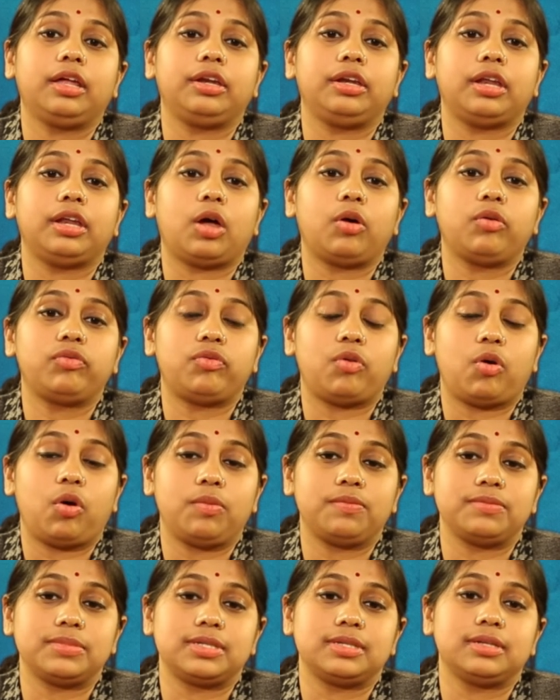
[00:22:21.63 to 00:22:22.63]
now
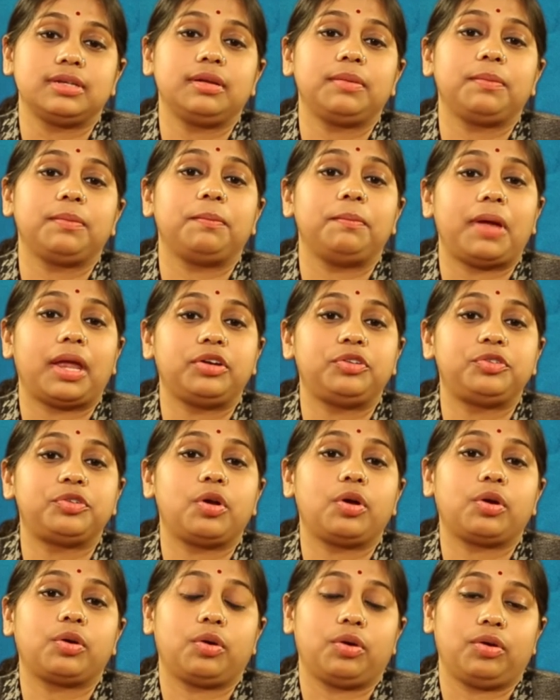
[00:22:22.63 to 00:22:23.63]
forms a
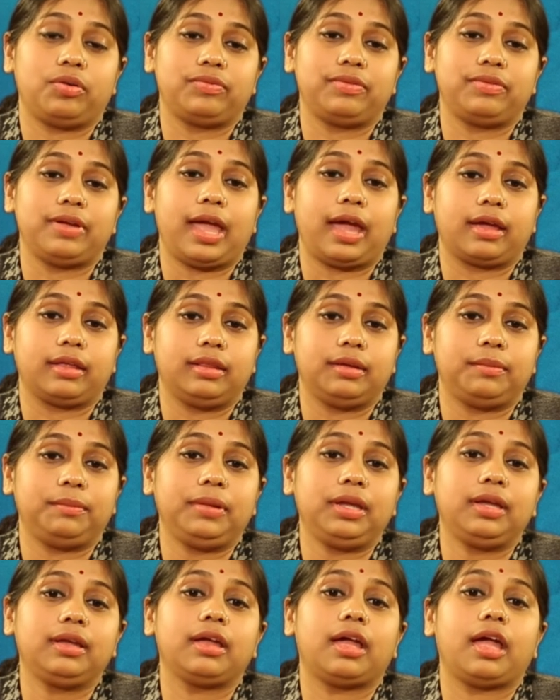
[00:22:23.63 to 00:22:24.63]
bedrock of
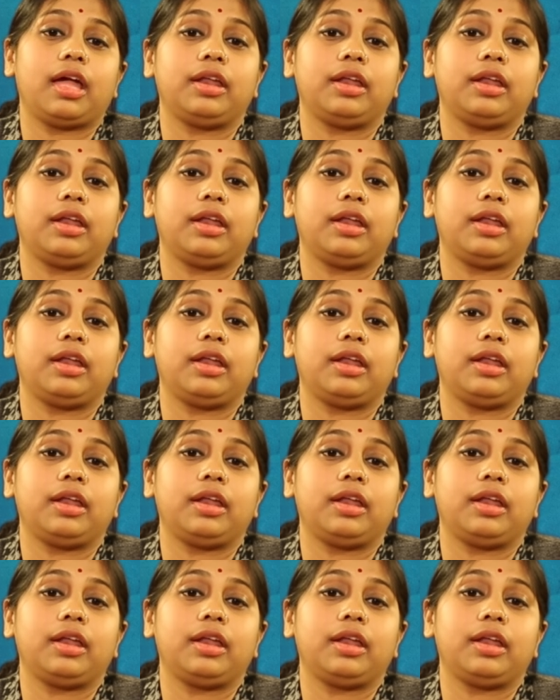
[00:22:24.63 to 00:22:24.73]
academic